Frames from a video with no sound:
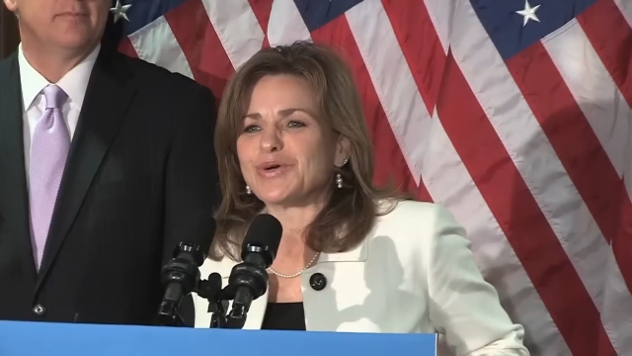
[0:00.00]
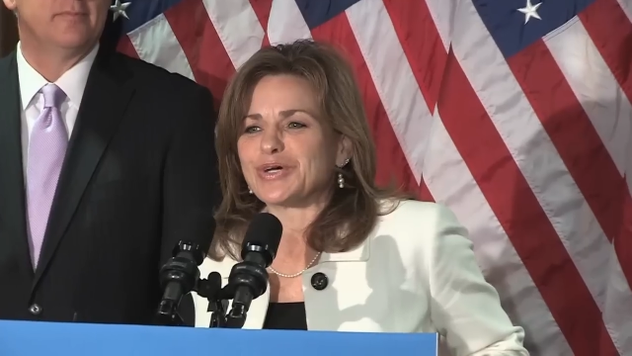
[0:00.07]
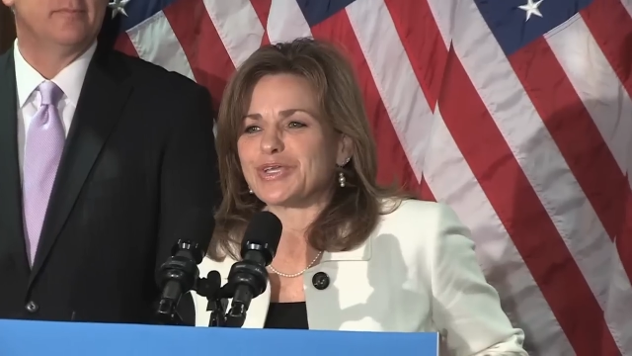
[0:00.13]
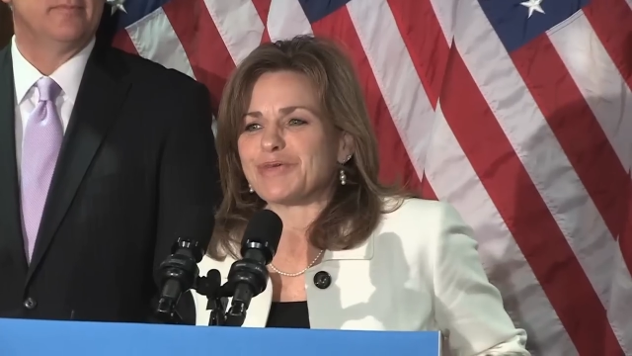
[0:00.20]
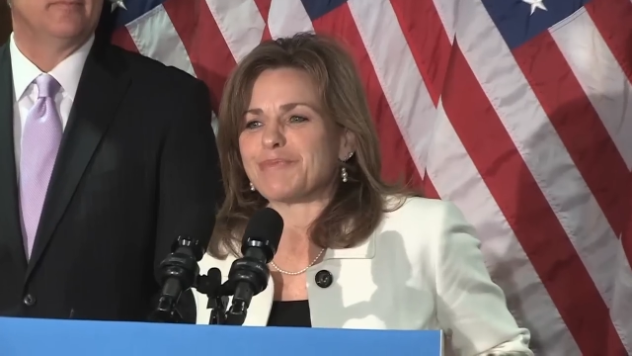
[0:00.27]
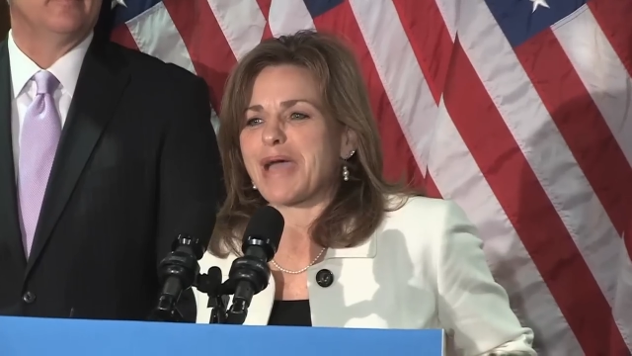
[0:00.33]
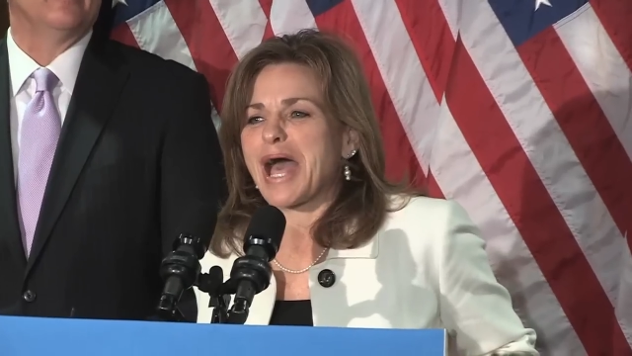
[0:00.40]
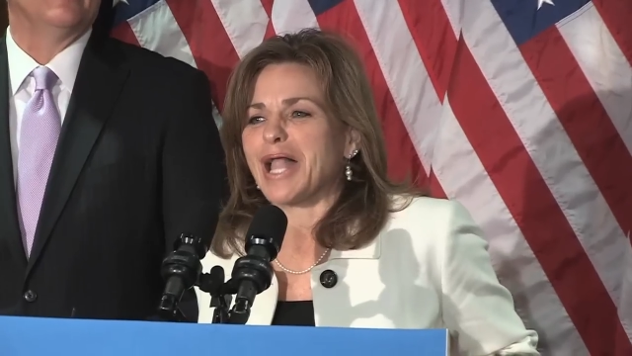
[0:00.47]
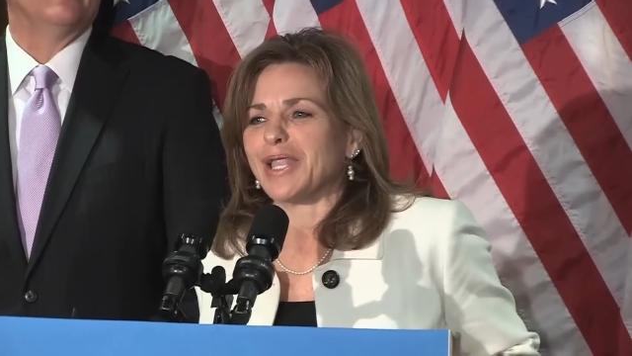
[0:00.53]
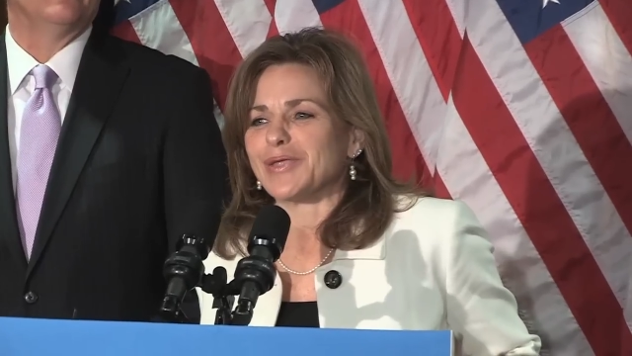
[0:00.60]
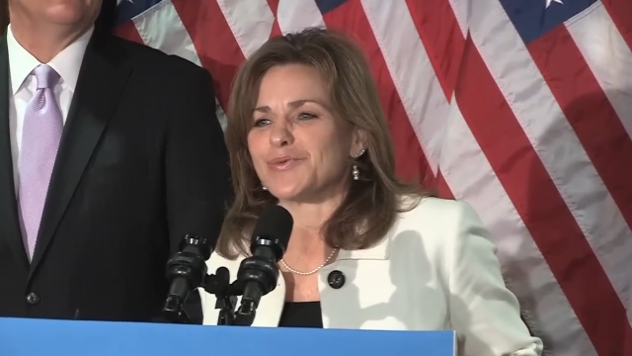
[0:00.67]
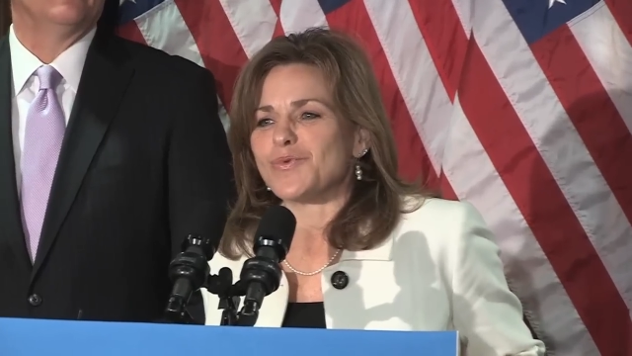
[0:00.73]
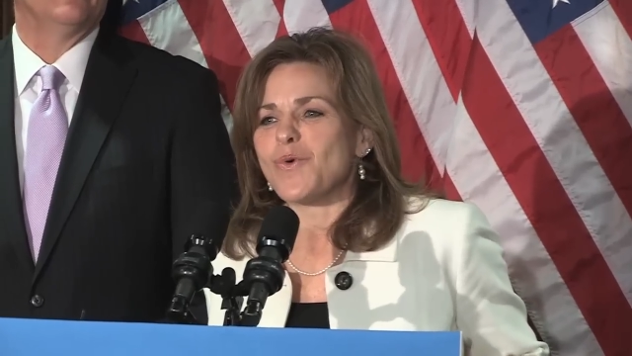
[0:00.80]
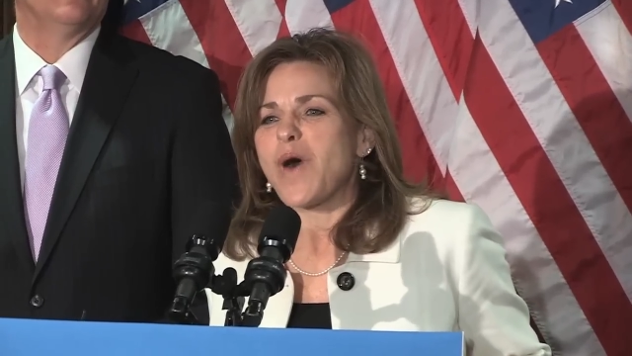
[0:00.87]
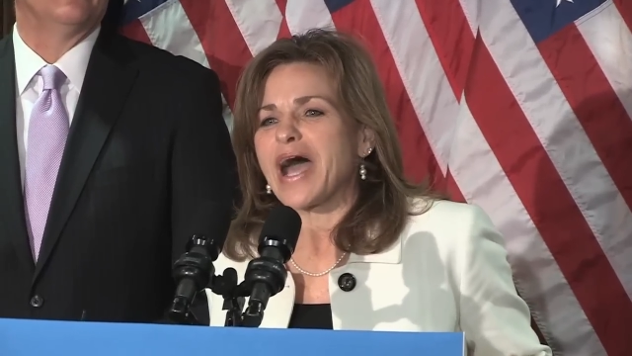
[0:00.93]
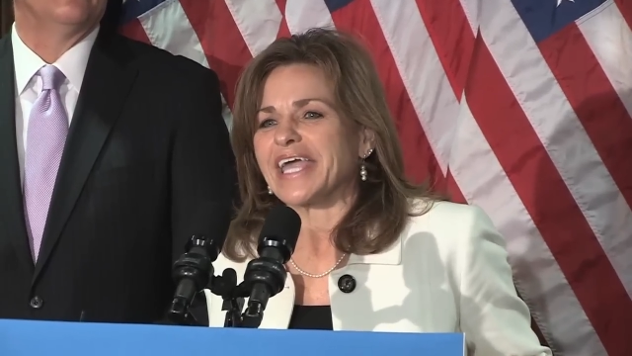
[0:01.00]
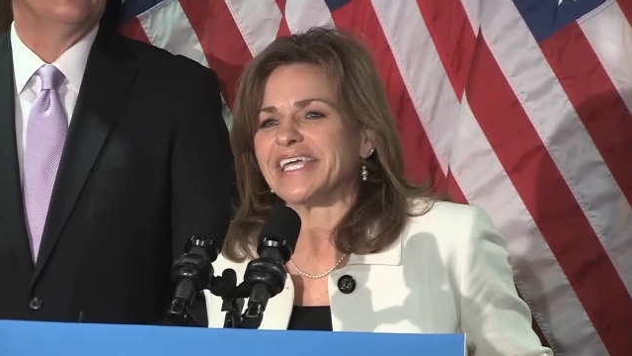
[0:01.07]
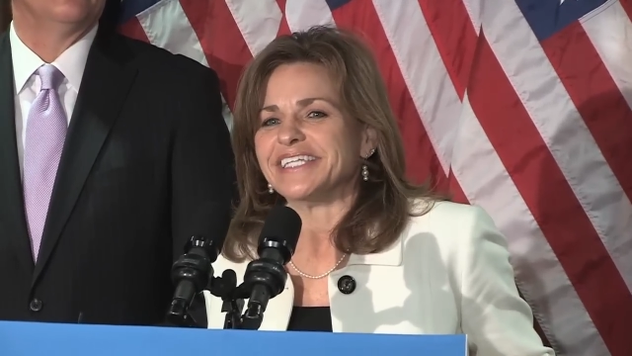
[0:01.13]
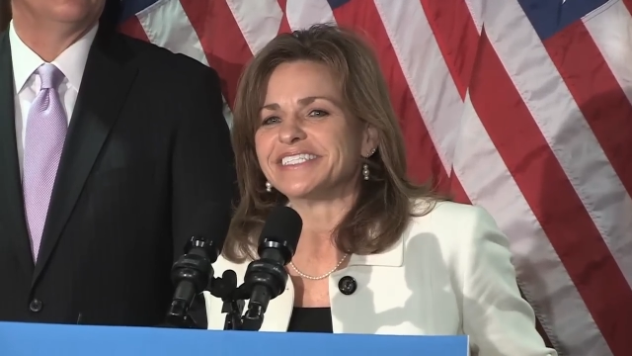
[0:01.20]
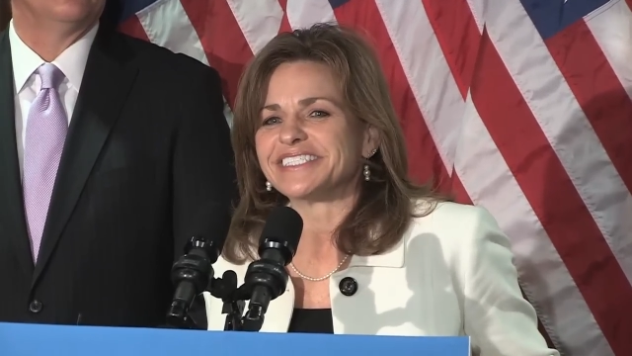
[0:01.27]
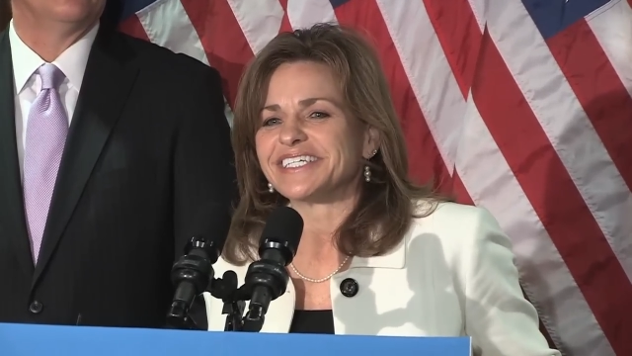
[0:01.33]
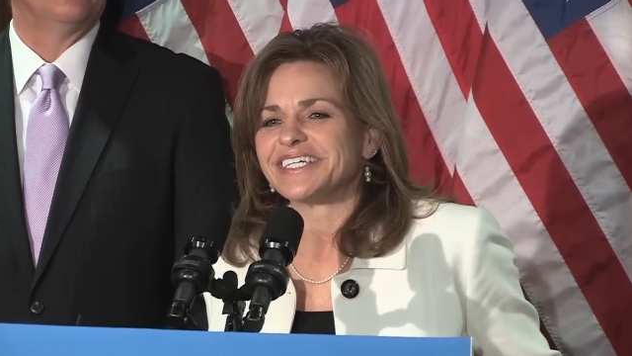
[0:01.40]
William Allen
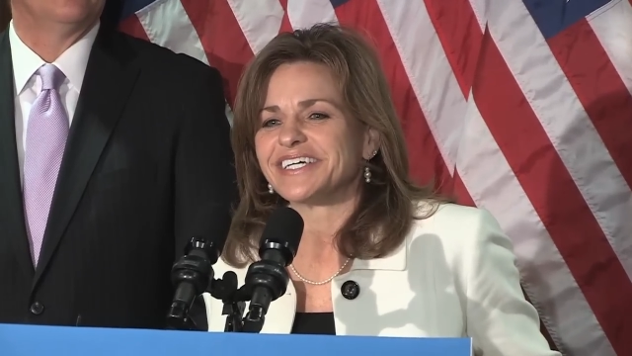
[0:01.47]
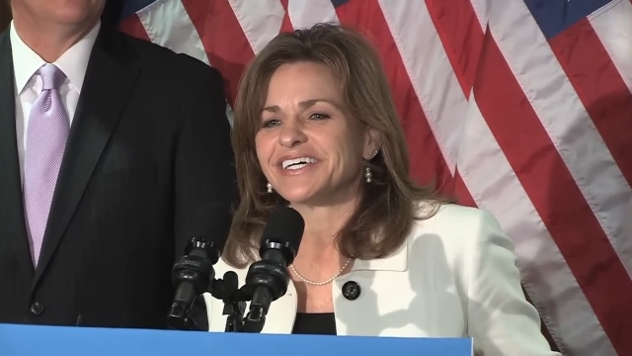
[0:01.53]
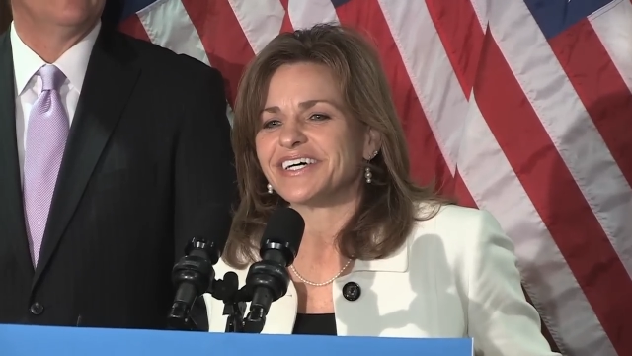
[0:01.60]
White